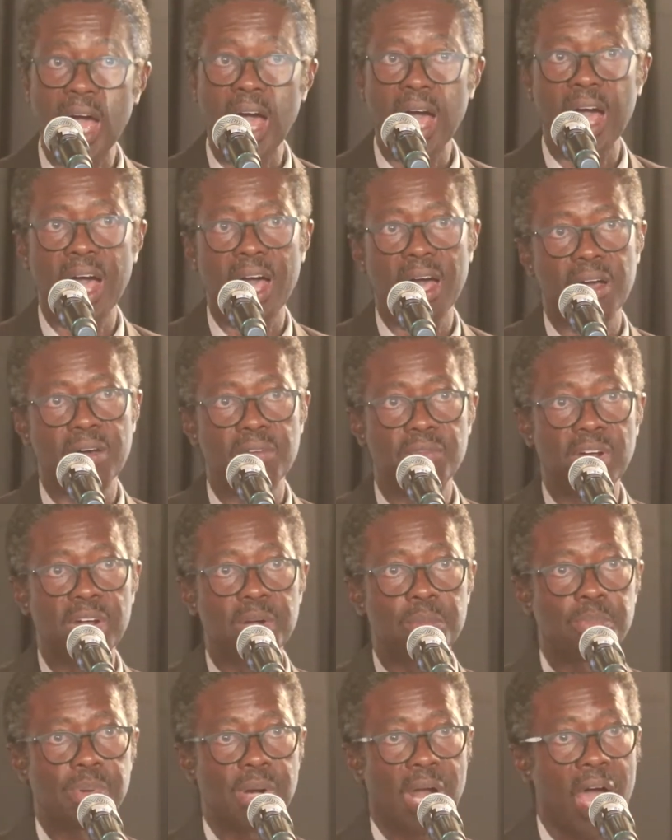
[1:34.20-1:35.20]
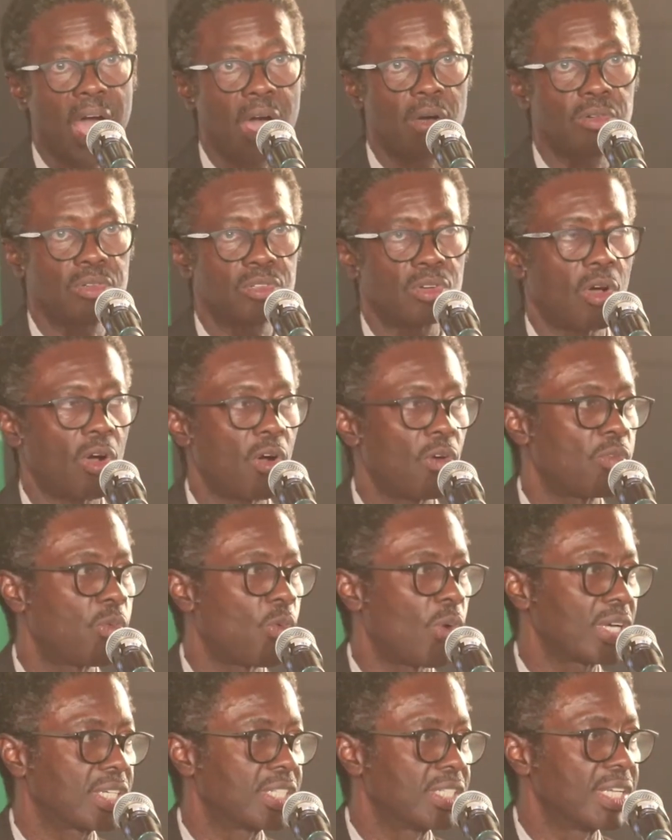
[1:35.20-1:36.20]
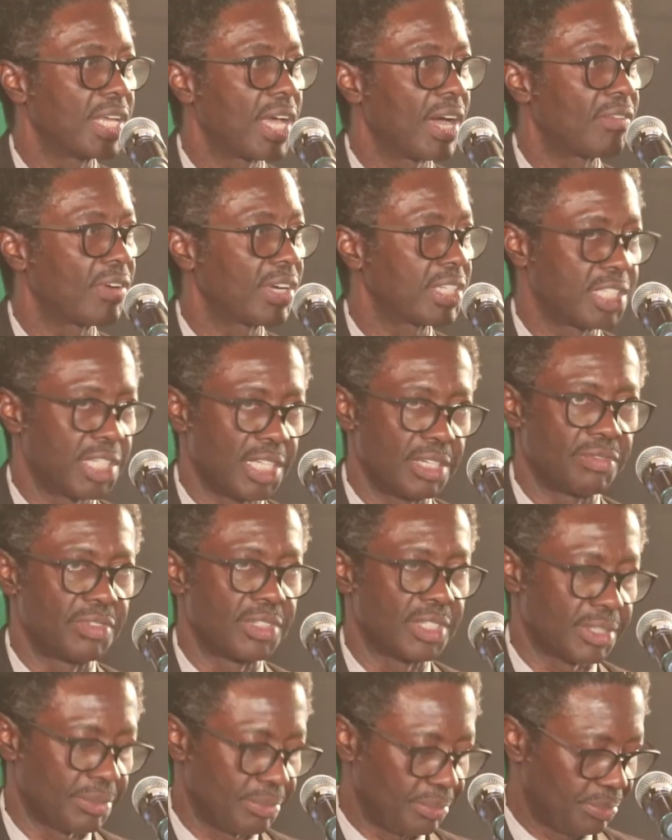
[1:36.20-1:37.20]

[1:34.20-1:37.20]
are very proud of what we have achieved.